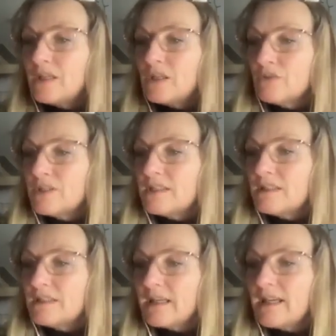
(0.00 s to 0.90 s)
In
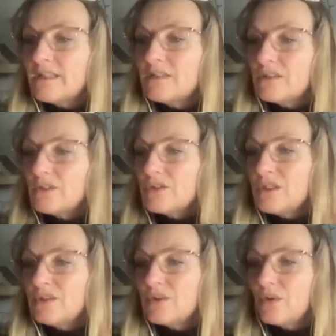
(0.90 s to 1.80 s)
Christie's case,
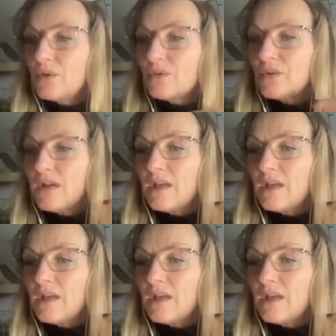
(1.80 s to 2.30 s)
she's got